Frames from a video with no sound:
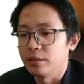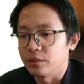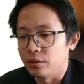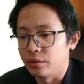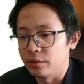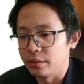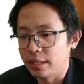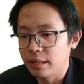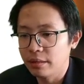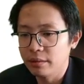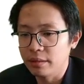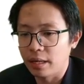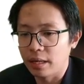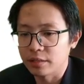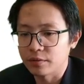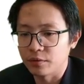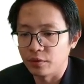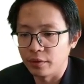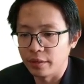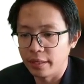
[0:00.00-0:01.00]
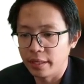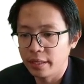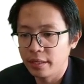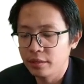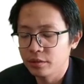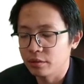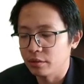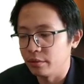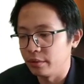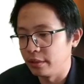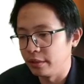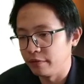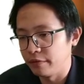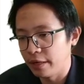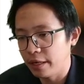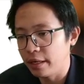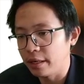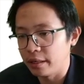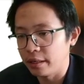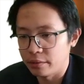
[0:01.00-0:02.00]
So now it asks for A, so we did
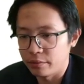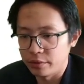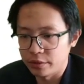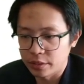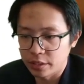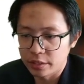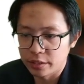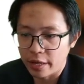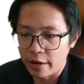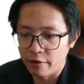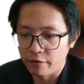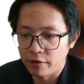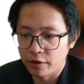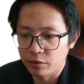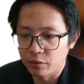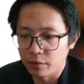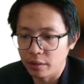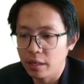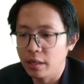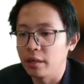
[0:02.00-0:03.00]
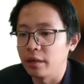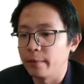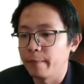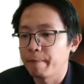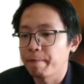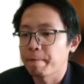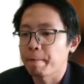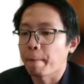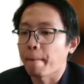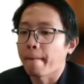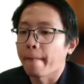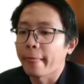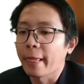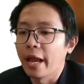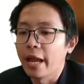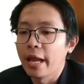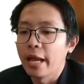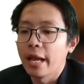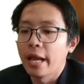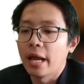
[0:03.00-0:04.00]
A. We change alpha to A.
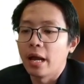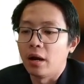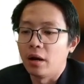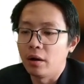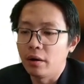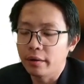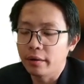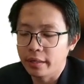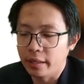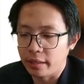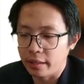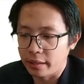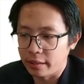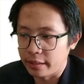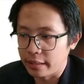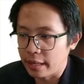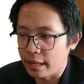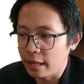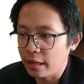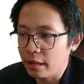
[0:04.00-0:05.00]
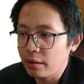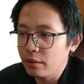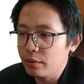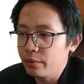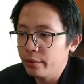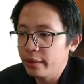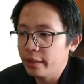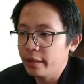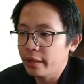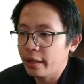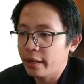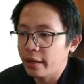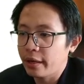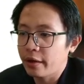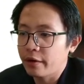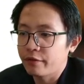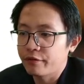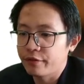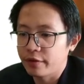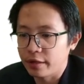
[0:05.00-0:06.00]
Okay, now we
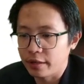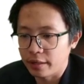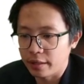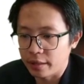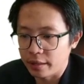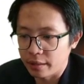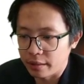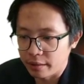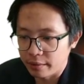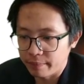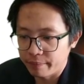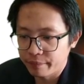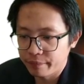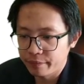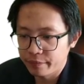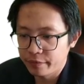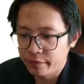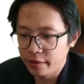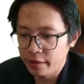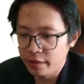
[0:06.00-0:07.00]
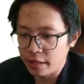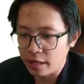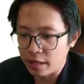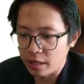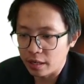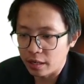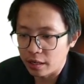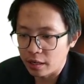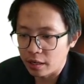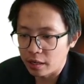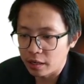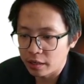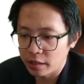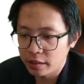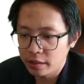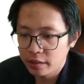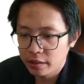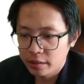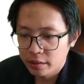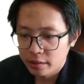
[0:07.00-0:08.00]
have
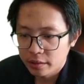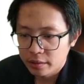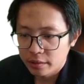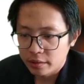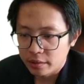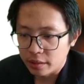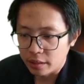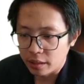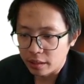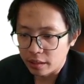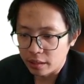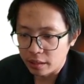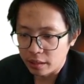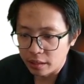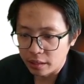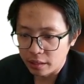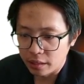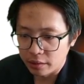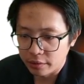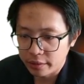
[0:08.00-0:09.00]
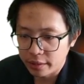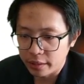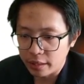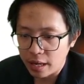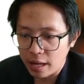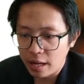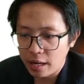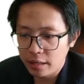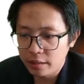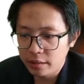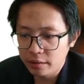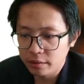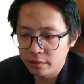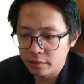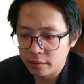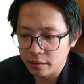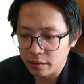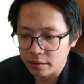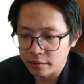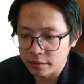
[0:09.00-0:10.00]
PR. Okay, R
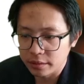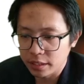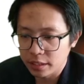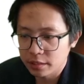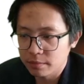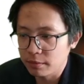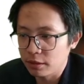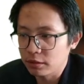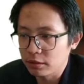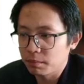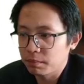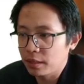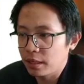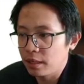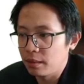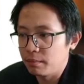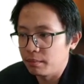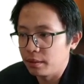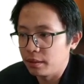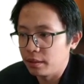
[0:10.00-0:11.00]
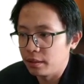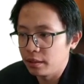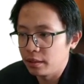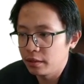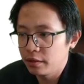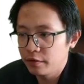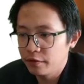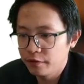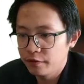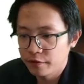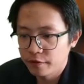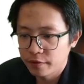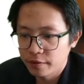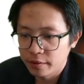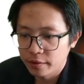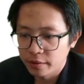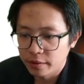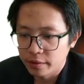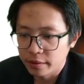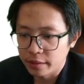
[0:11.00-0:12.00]
just multiply above.
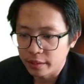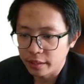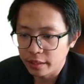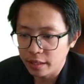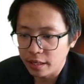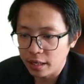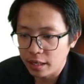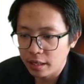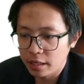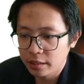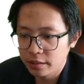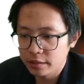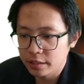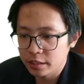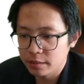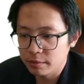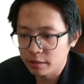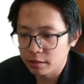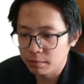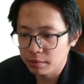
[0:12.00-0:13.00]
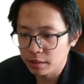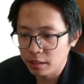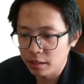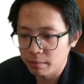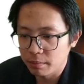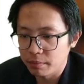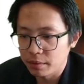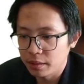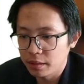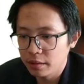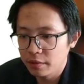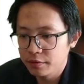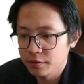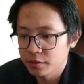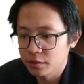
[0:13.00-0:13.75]
Okay, R just multiply above.